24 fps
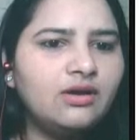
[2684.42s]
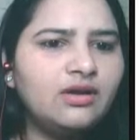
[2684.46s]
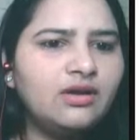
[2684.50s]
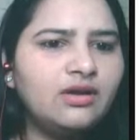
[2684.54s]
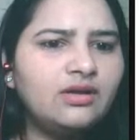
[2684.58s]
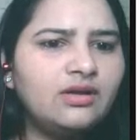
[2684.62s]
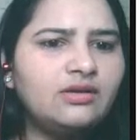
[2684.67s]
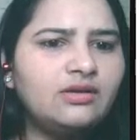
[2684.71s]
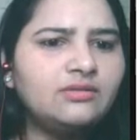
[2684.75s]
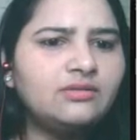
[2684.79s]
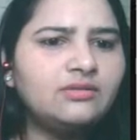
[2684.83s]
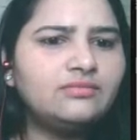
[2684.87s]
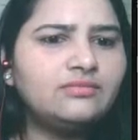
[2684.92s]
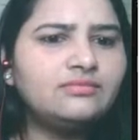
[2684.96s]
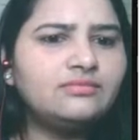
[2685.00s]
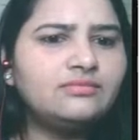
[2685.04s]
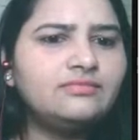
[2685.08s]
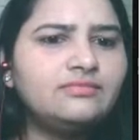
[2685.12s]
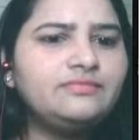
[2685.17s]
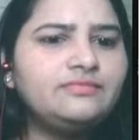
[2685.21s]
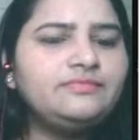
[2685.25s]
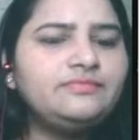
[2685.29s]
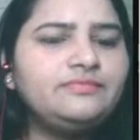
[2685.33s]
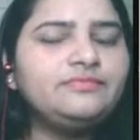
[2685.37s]

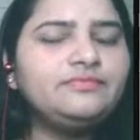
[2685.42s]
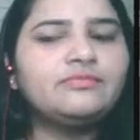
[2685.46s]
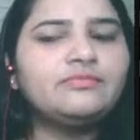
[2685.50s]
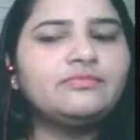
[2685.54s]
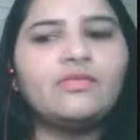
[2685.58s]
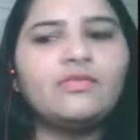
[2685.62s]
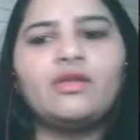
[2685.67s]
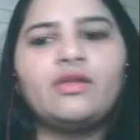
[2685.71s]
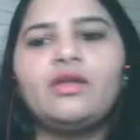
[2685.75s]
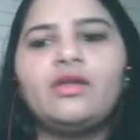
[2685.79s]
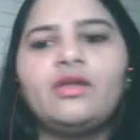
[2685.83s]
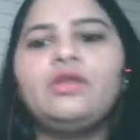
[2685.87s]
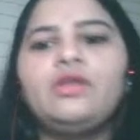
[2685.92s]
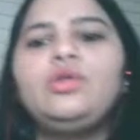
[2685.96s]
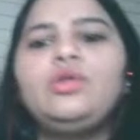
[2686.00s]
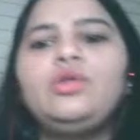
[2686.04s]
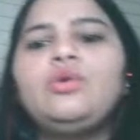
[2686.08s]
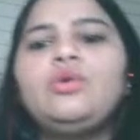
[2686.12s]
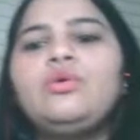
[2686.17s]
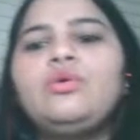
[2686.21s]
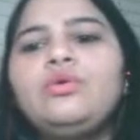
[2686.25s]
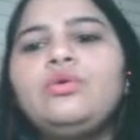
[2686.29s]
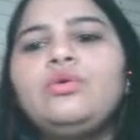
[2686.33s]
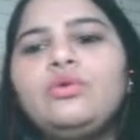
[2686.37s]
Um,
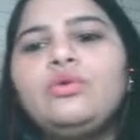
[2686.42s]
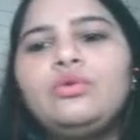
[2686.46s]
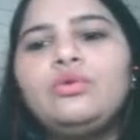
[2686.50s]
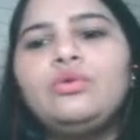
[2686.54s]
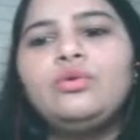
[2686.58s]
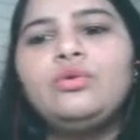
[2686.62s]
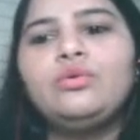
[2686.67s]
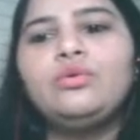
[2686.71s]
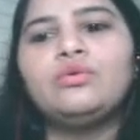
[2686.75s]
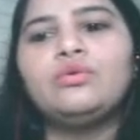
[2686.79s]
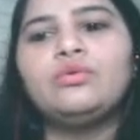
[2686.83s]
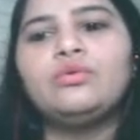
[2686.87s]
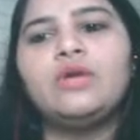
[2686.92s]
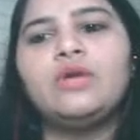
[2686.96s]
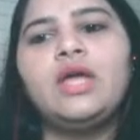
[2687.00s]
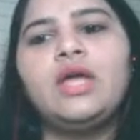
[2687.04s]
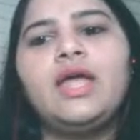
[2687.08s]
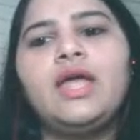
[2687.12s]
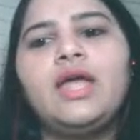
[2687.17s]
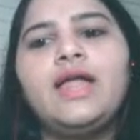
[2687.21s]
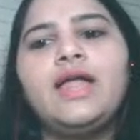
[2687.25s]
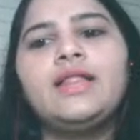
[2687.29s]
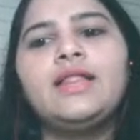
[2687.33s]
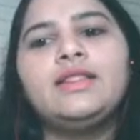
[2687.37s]
no, no, no.
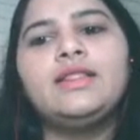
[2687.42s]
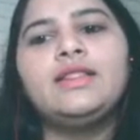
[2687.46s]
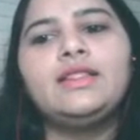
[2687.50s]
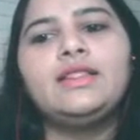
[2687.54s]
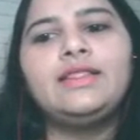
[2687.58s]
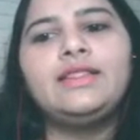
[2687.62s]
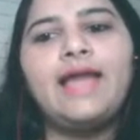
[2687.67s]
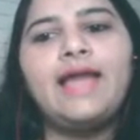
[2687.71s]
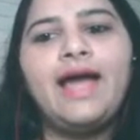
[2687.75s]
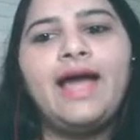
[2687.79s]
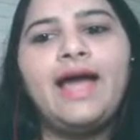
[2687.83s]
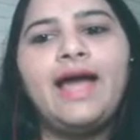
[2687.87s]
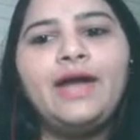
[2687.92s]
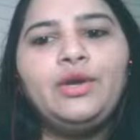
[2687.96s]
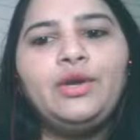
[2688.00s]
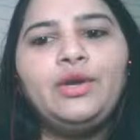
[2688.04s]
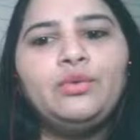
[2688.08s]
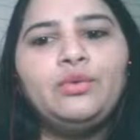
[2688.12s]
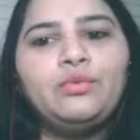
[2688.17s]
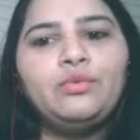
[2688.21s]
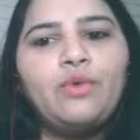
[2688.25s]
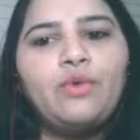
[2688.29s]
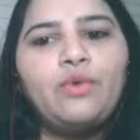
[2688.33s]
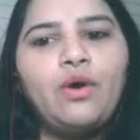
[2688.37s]
That
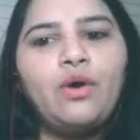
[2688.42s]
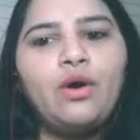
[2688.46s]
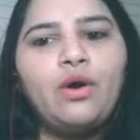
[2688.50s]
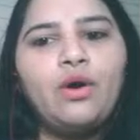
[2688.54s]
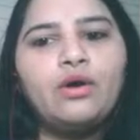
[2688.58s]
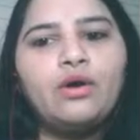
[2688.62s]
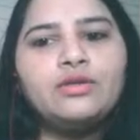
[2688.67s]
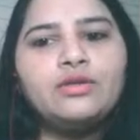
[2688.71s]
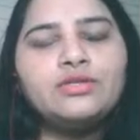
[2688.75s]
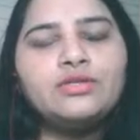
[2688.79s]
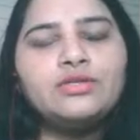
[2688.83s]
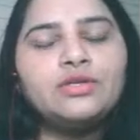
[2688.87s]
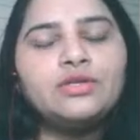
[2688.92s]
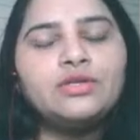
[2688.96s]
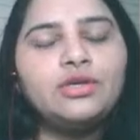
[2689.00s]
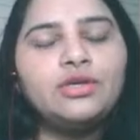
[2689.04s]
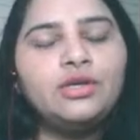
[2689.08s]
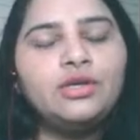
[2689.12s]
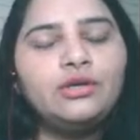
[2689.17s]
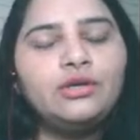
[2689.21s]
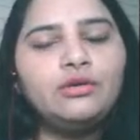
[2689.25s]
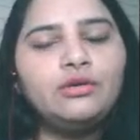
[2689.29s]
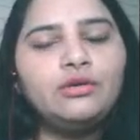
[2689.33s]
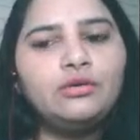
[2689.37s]
was,
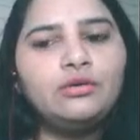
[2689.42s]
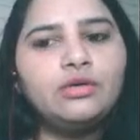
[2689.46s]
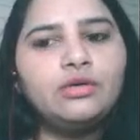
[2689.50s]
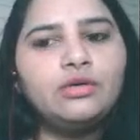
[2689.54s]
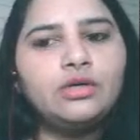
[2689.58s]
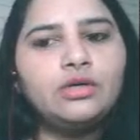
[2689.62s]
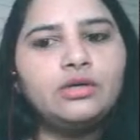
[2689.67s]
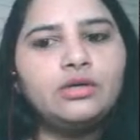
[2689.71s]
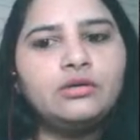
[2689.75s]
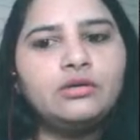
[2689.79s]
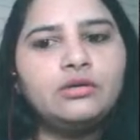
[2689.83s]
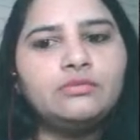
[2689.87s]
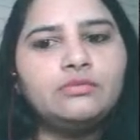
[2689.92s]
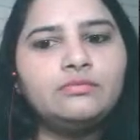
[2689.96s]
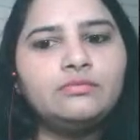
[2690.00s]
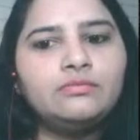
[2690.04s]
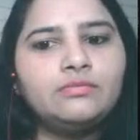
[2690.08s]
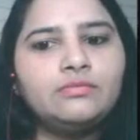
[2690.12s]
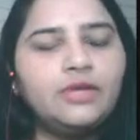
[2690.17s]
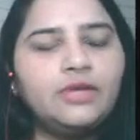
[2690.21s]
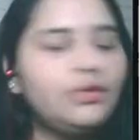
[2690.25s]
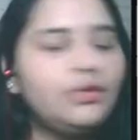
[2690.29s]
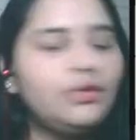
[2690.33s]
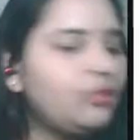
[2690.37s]

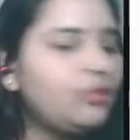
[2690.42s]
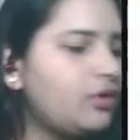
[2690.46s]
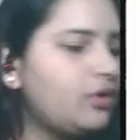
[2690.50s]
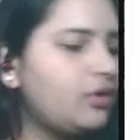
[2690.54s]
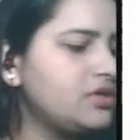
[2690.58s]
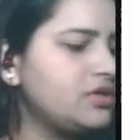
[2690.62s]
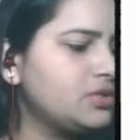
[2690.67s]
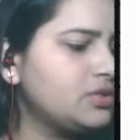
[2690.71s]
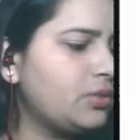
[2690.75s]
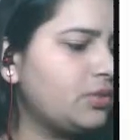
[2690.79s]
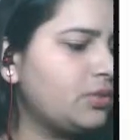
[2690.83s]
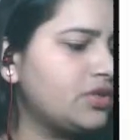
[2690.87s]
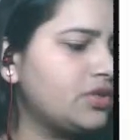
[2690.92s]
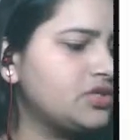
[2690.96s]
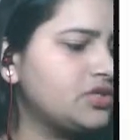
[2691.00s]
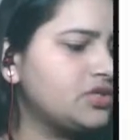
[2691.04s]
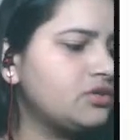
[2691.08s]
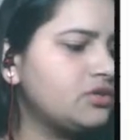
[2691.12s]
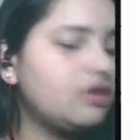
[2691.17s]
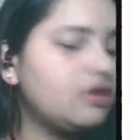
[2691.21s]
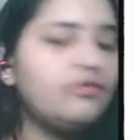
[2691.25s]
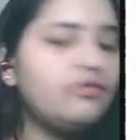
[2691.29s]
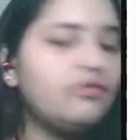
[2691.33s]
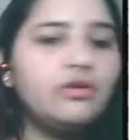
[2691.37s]
It was
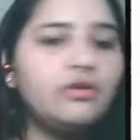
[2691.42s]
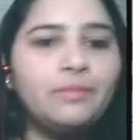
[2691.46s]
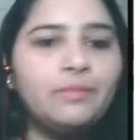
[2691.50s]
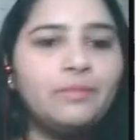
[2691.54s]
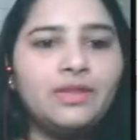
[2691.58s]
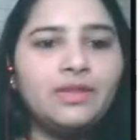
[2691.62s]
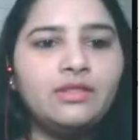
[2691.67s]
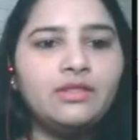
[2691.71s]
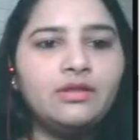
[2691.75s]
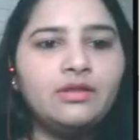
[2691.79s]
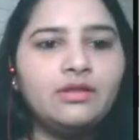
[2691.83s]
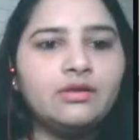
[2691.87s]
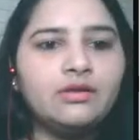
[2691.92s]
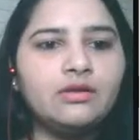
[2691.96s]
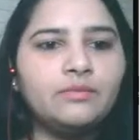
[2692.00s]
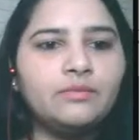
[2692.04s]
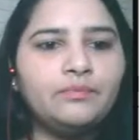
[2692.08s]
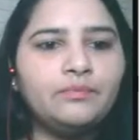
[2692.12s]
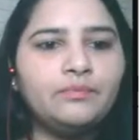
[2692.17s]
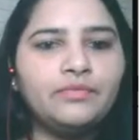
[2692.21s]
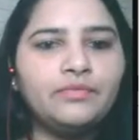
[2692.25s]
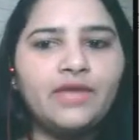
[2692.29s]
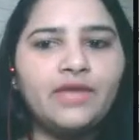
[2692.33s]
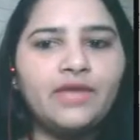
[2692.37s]
question of Harpinder
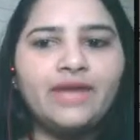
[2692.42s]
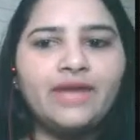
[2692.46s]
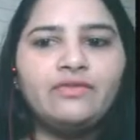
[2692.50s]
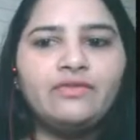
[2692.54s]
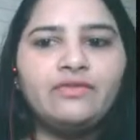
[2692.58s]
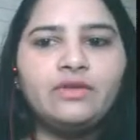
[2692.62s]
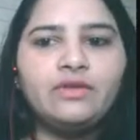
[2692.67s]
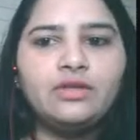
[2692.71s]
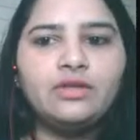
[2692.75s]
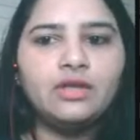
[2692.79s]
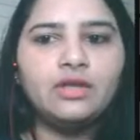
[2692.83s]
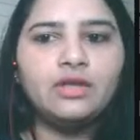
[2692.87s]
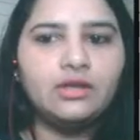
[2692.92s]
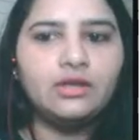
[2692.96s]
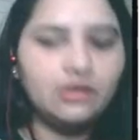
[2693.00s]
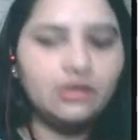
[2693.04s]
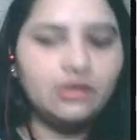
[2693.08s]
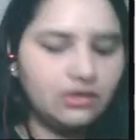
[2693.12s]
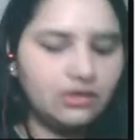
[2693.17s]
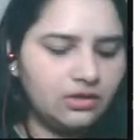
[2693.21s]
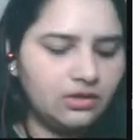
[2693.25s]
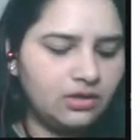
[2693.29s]
that we did.